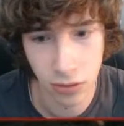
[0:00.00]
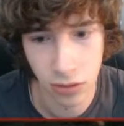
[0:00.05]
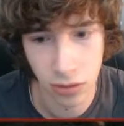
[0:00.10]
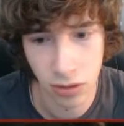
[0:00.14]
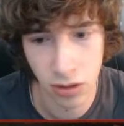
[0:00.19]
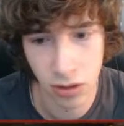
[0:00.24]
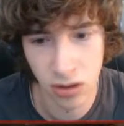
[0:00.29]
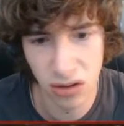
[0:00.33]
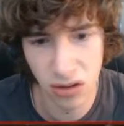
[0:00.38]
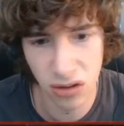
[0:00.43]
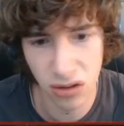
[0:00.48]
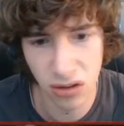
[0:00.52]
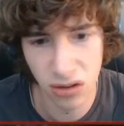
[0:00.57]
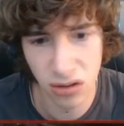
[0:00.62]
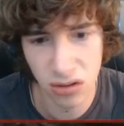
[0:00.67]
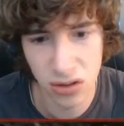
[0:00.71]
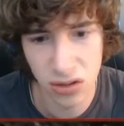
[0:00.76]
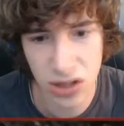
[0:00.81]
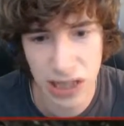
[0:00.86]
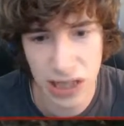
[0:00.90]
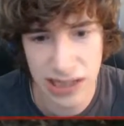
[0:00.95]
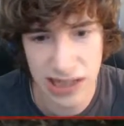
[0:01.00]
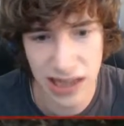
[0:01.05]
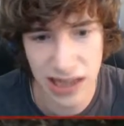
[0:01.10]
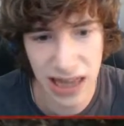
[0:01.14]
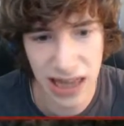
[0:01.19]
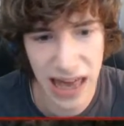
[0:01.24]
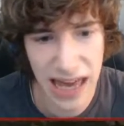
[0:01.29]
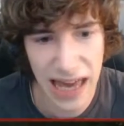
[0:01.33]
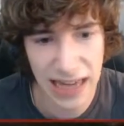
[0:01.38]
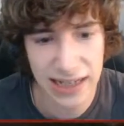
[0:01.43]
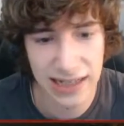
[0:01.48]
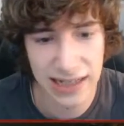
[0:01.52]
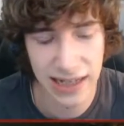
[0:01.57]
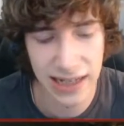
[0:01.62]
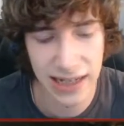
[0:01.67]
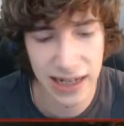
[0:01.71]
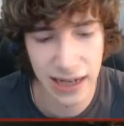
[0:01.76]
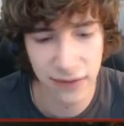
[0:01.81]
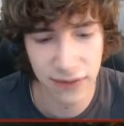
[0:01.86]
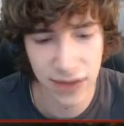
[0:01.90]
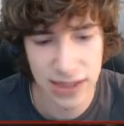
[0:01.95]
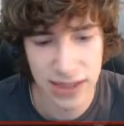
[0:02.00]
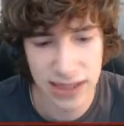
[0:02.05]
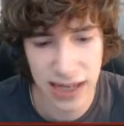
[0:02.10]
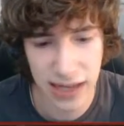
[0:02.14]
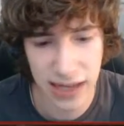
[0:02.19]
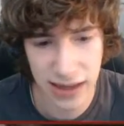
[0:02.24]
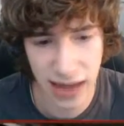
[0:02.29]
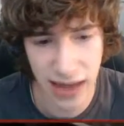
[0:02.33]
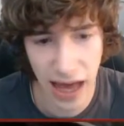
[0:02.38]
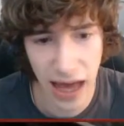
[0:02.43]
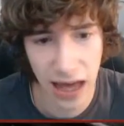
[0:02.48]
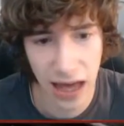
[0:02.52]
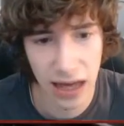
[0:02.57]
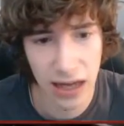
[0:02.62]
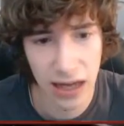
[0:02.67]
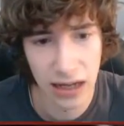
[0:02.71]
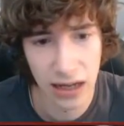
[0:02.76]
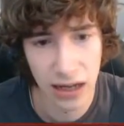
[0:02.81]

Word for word: Oh, that's legs, I didn't even see that!